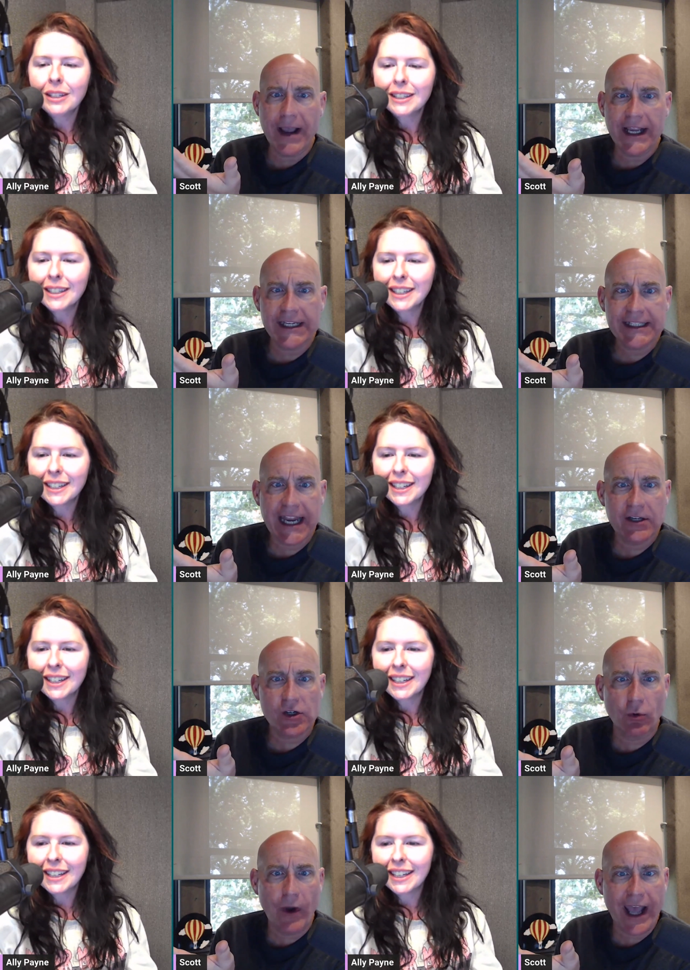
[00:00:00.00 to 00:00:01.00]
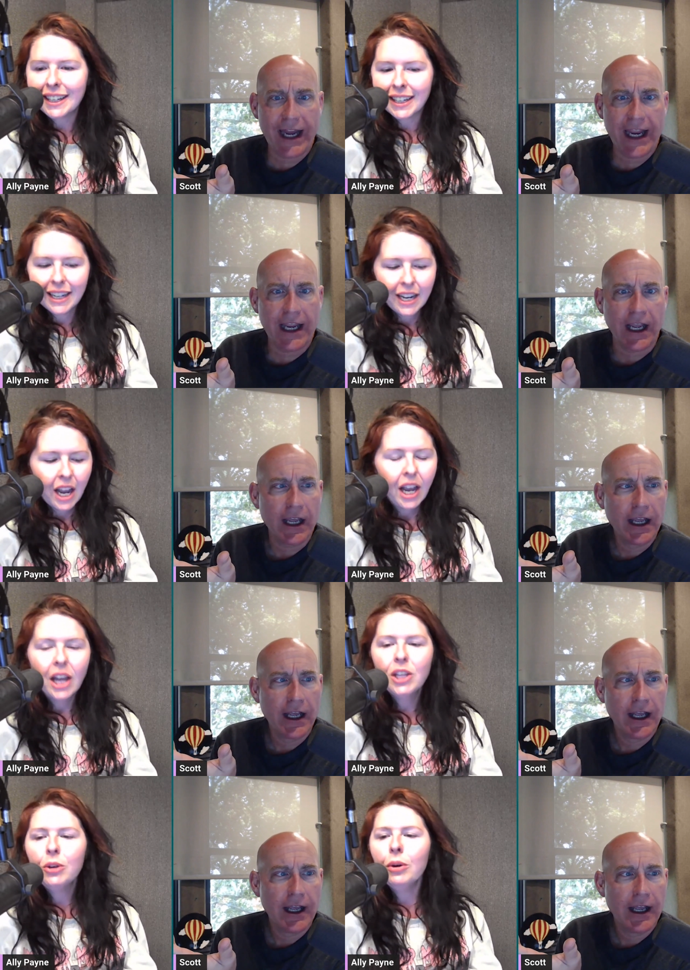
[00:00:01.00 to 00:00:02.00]
Speaker 1: going to say at your wedding?
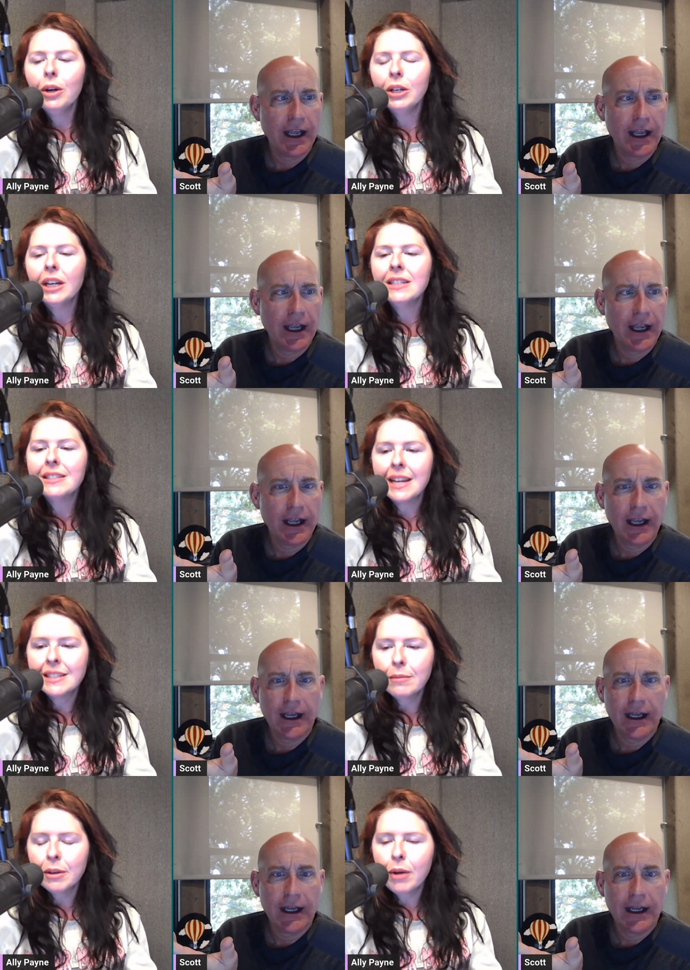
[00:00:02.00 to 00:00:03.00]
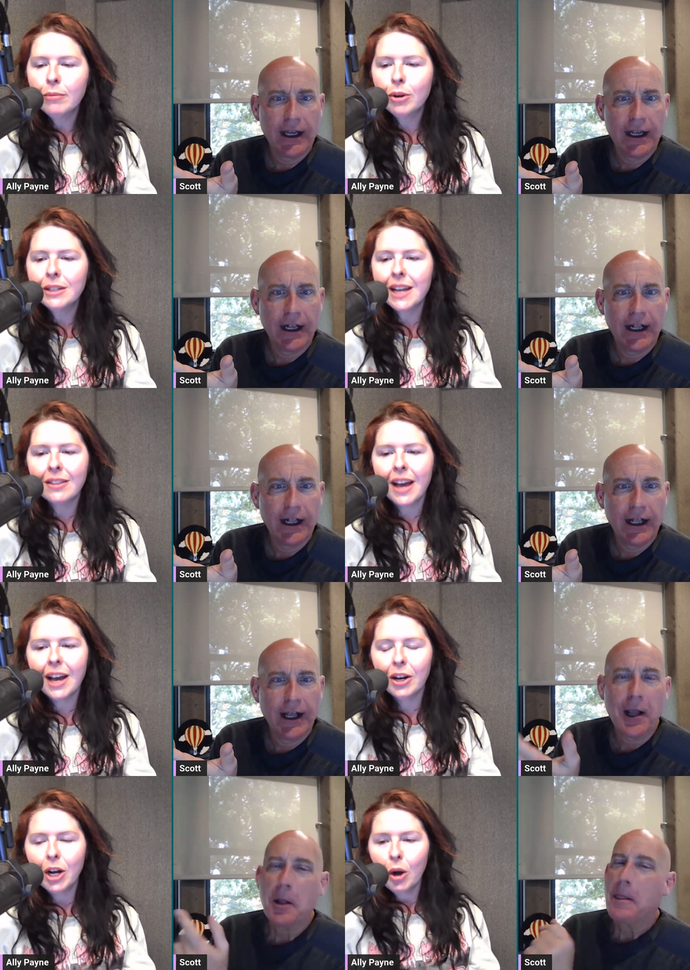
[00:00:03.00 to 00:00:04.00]
You are going to say something while I'm going down the
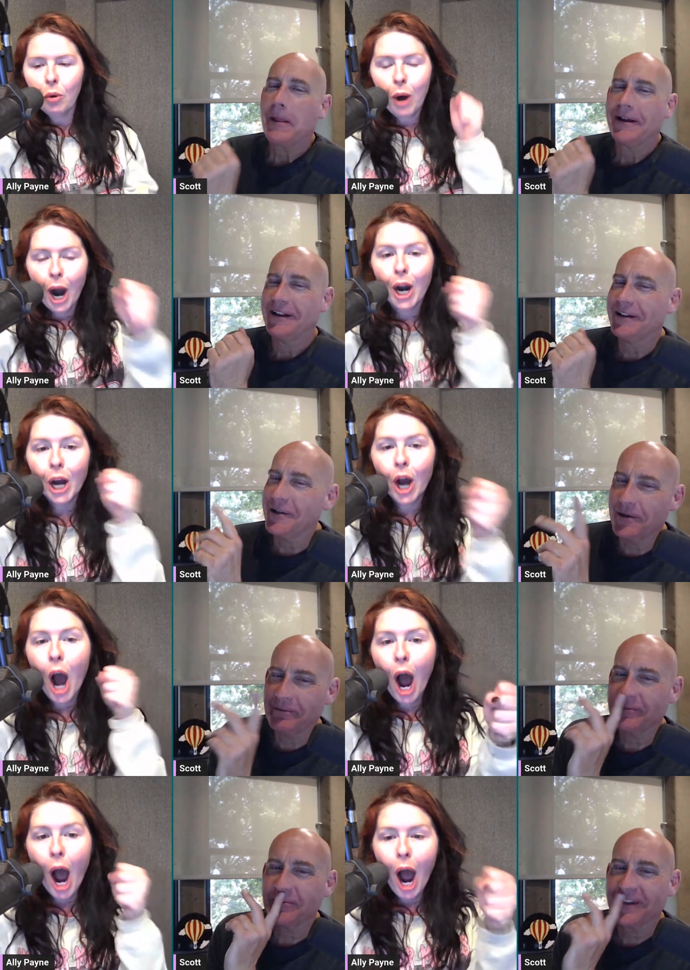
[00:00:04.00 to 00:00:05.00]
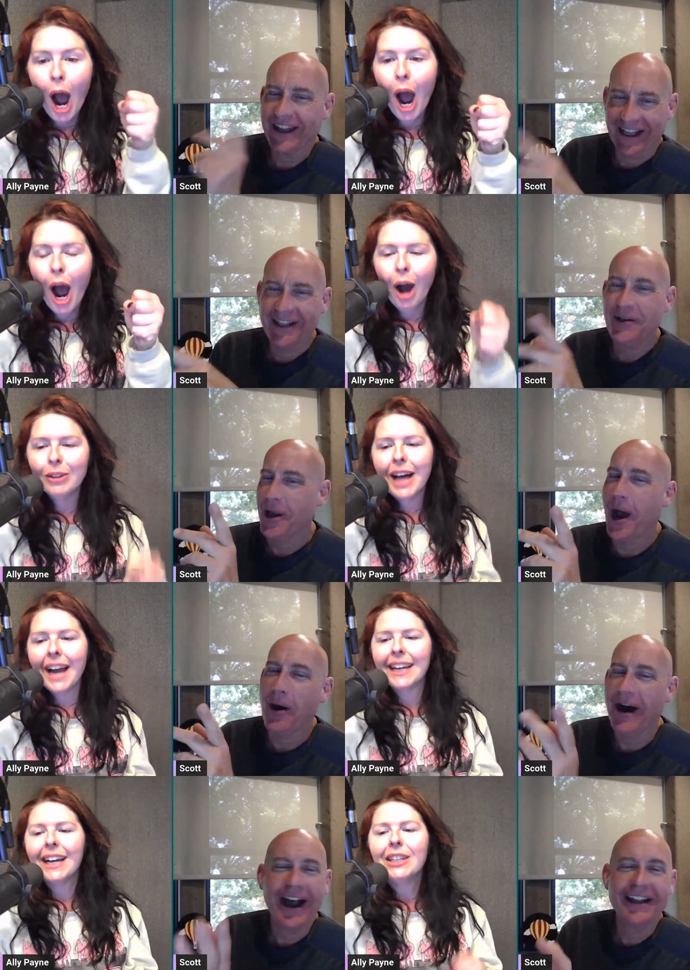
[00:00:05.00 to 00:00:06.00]
aisle. Where to go? No, like,
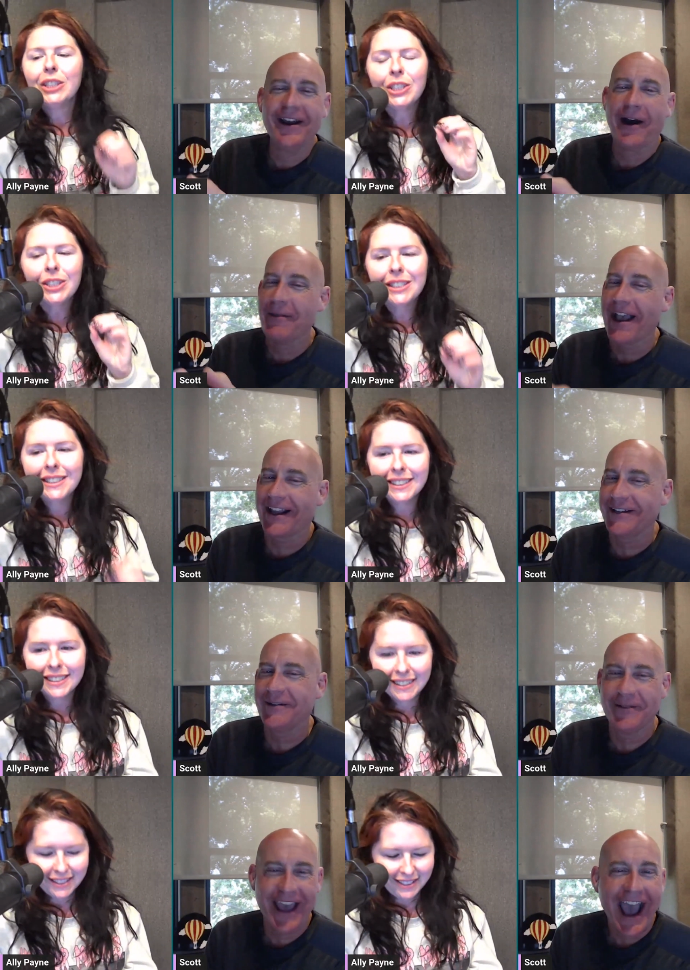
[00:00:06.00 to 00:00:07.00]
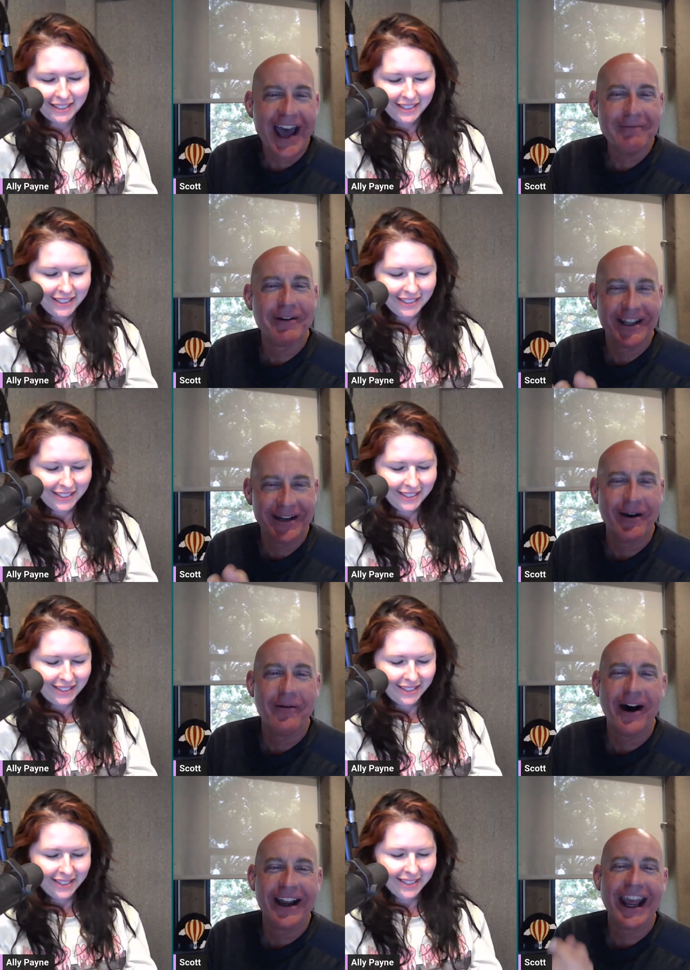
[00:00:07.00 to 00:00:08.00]
Speaker 2: no, I'm not going to do that. But you know
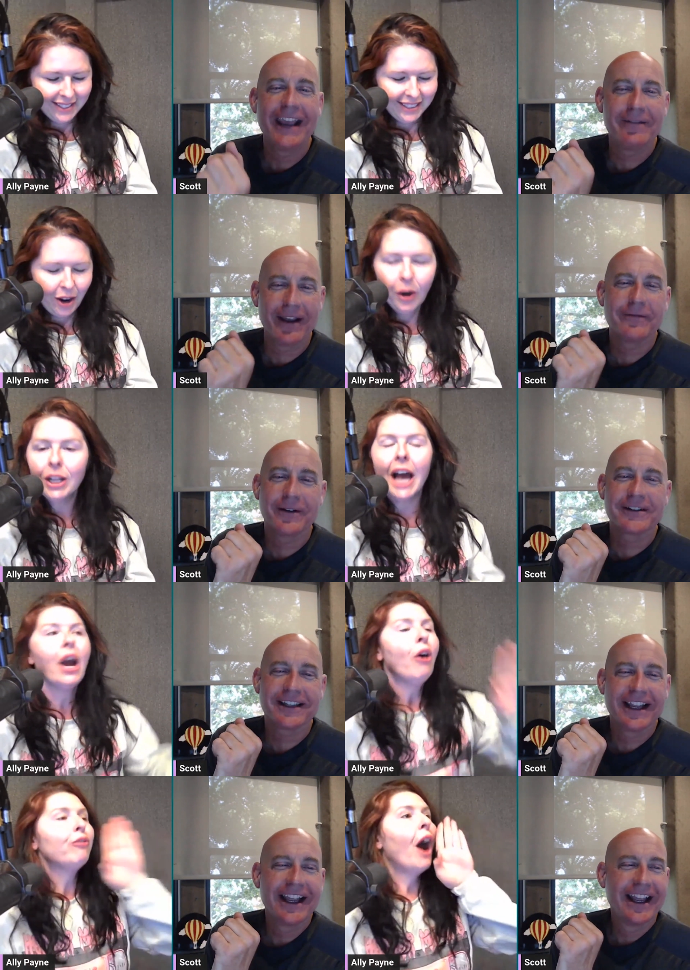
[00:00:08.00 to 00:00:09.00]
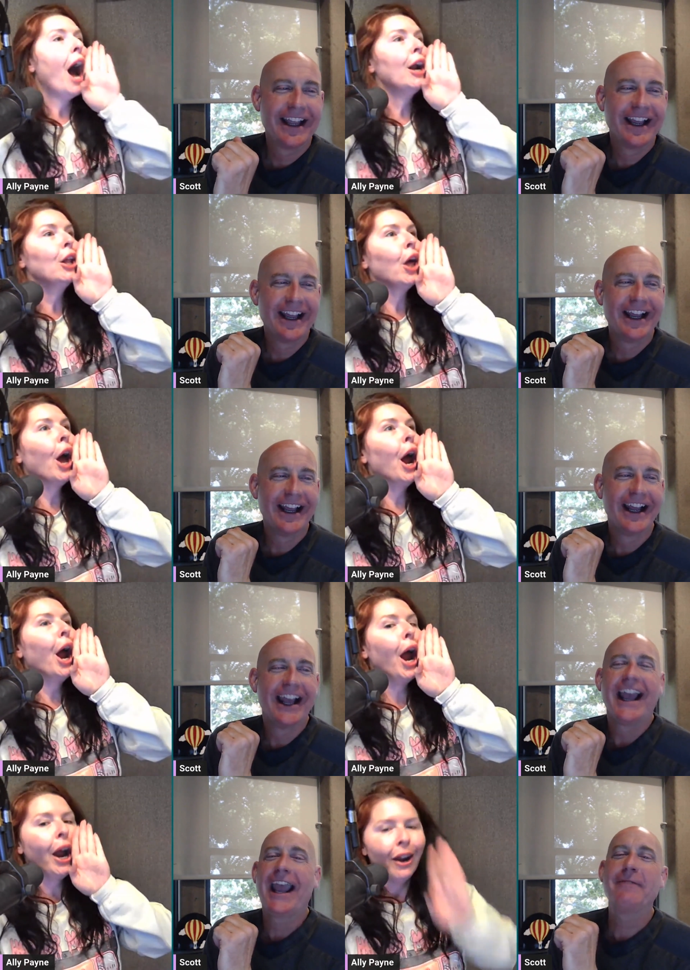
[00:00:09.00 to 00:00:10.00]
what? If, if there's like,
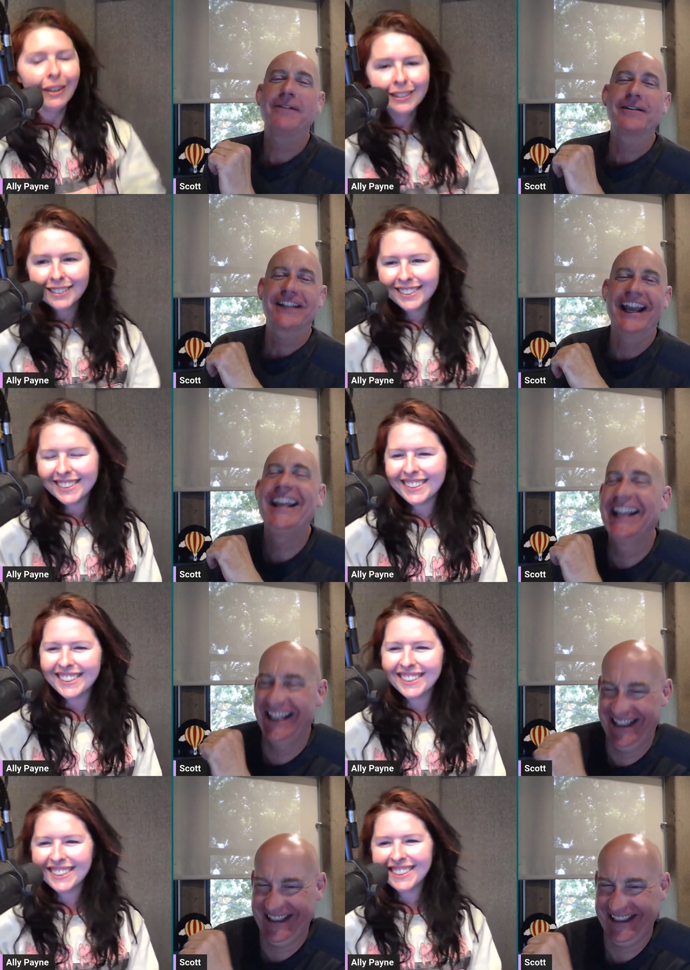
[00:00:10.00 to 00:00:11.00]
finally, if there's.